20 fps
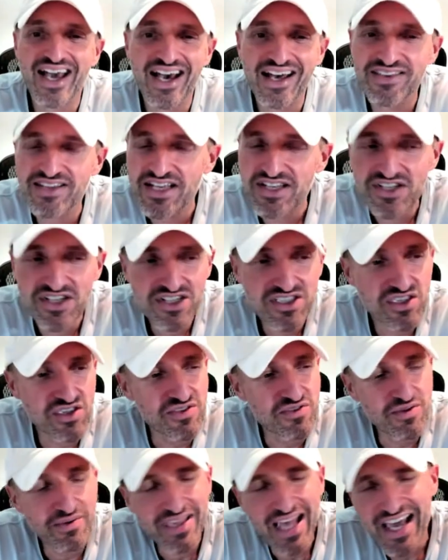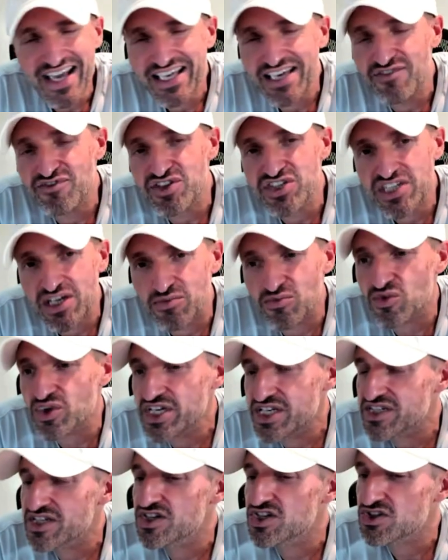and it just Nike for some
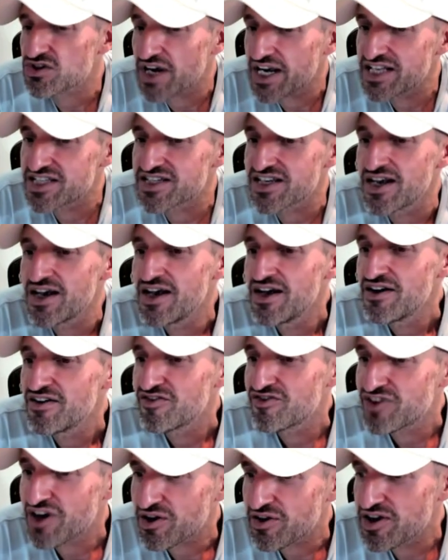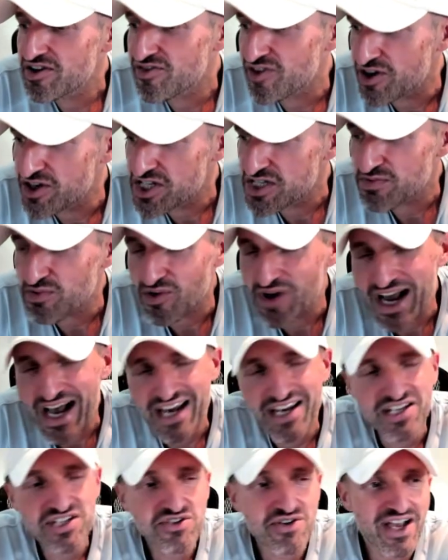reason trades very very
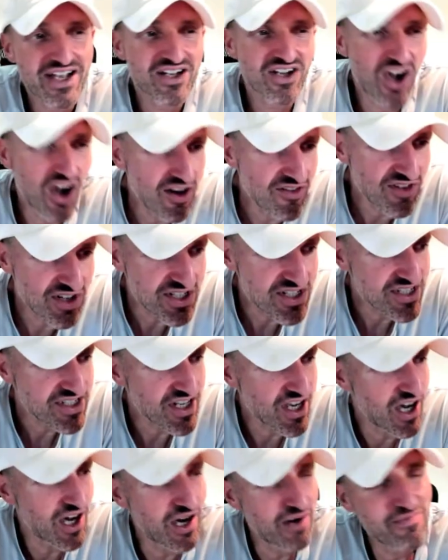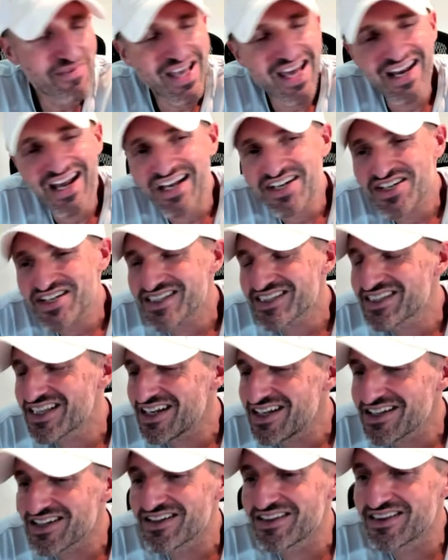sporadic. So I covered some, and I just
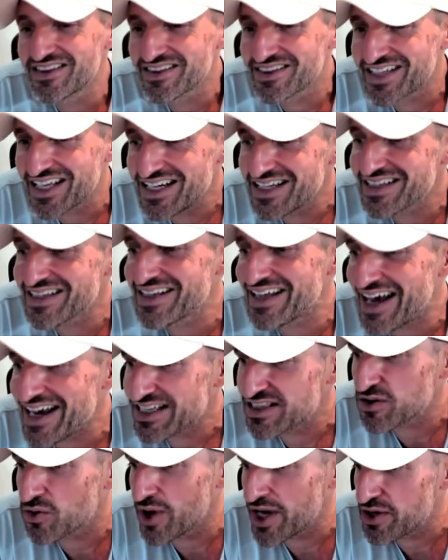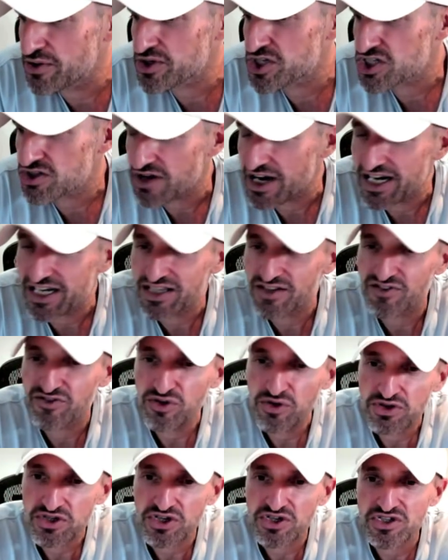didn't didn't like the way it was trading. The
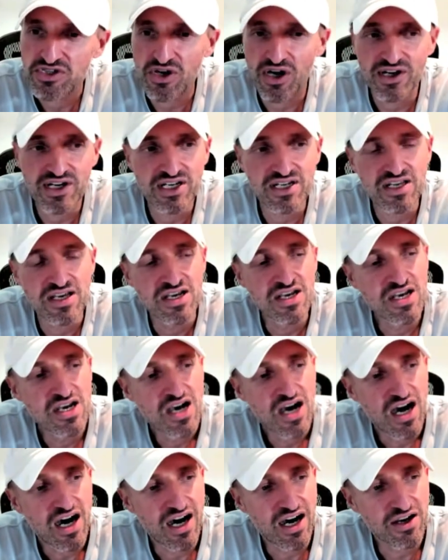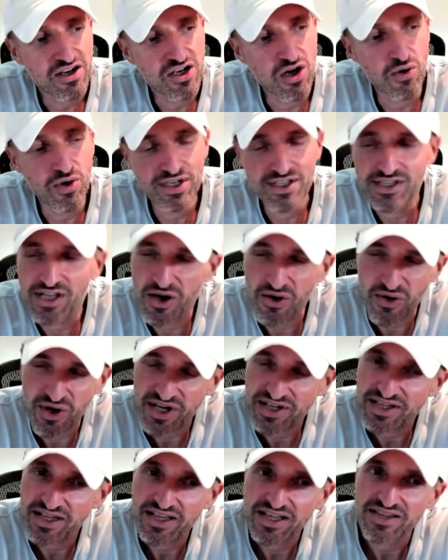future started uh, going
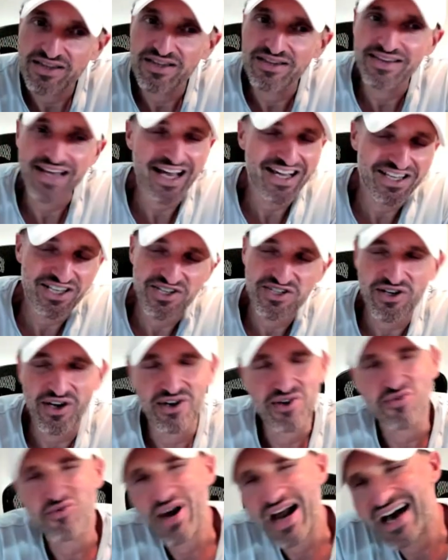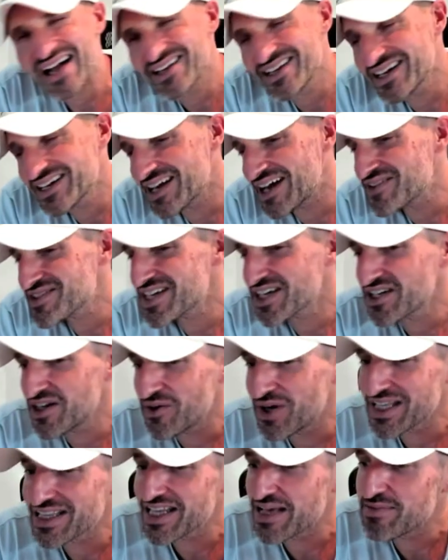lower, and, the, and Nike started rallying. I was like, you
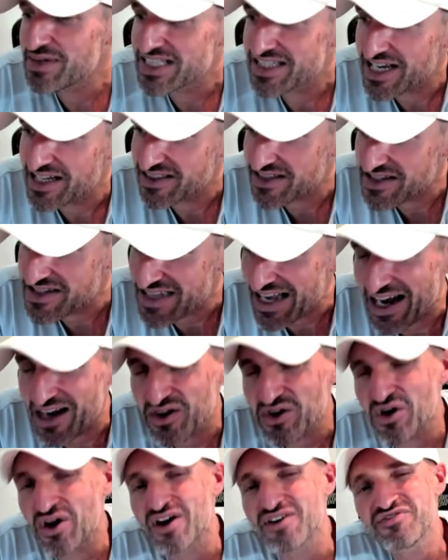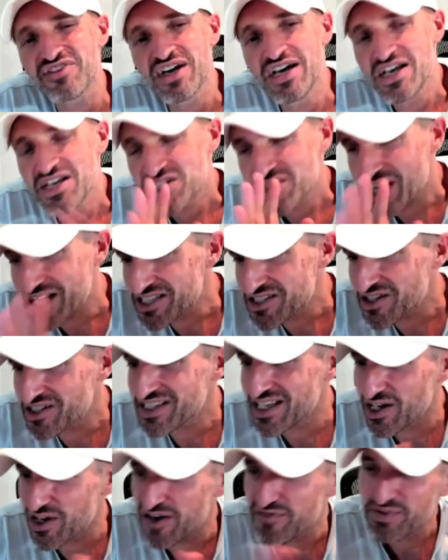know what? Let me take the stock off. So I took
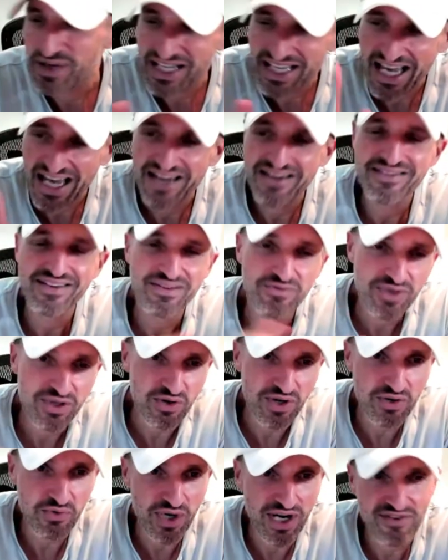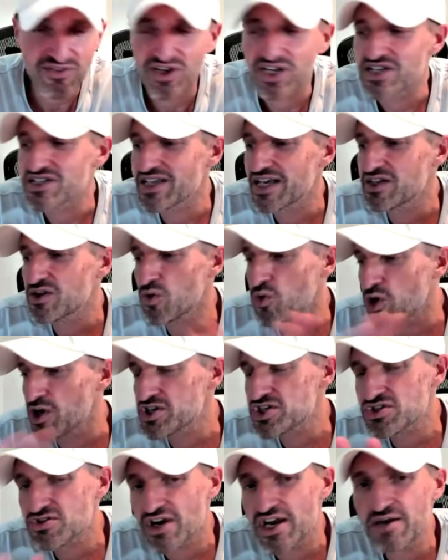that off. But again, whatever it is, let your
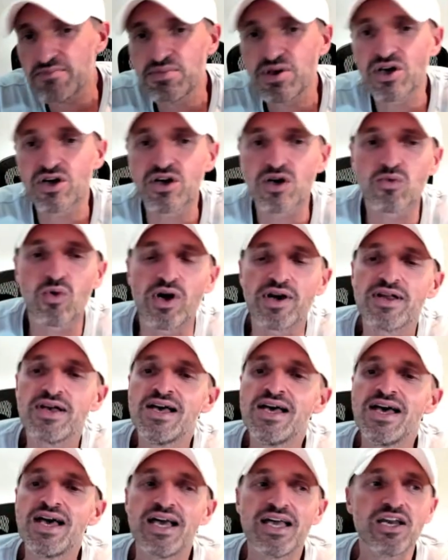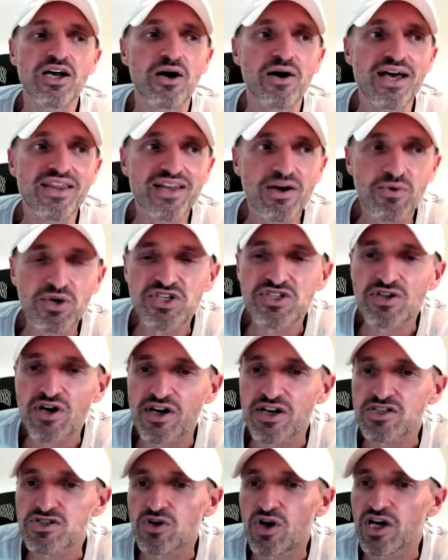worst trade be a good one. You know, and then we
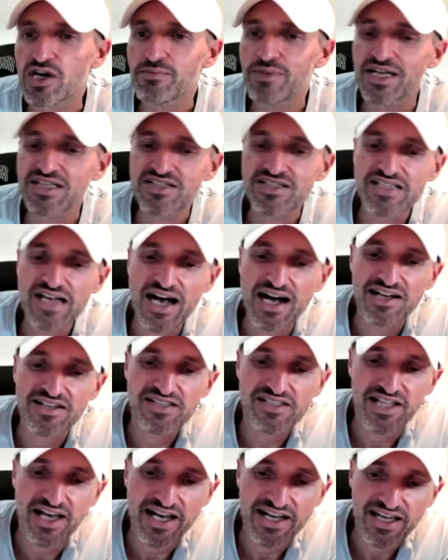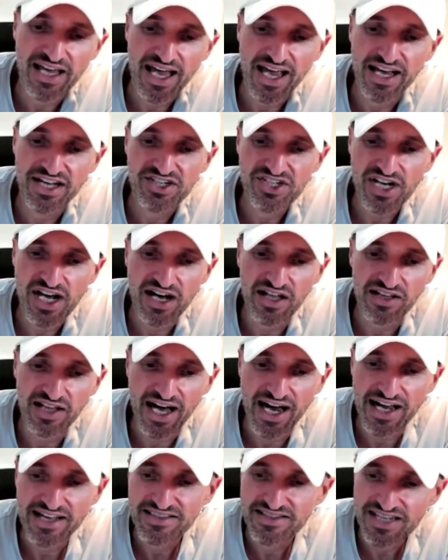started talking about stocks like
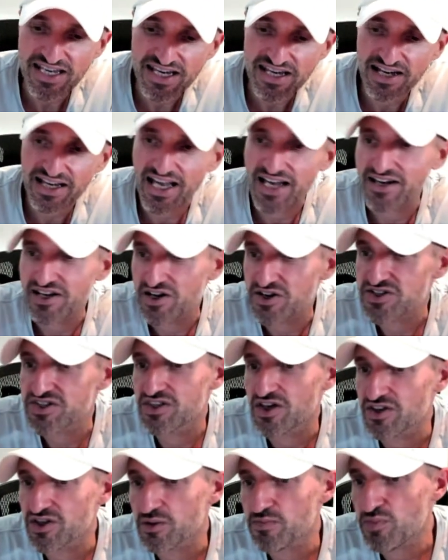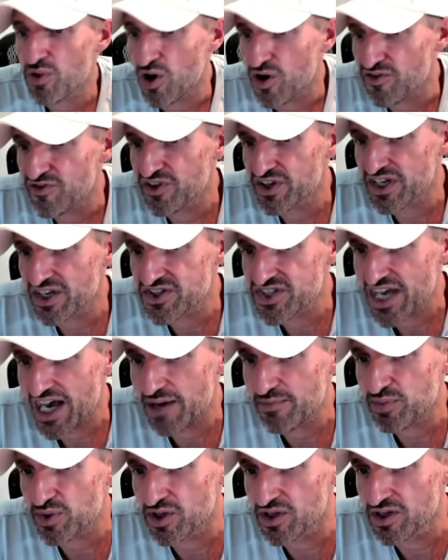HLIT. Again, here's another perfect
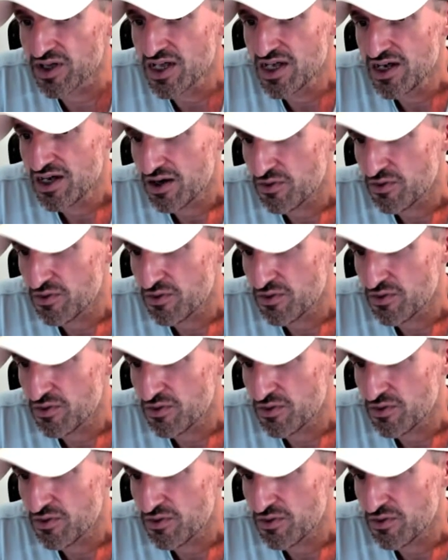example.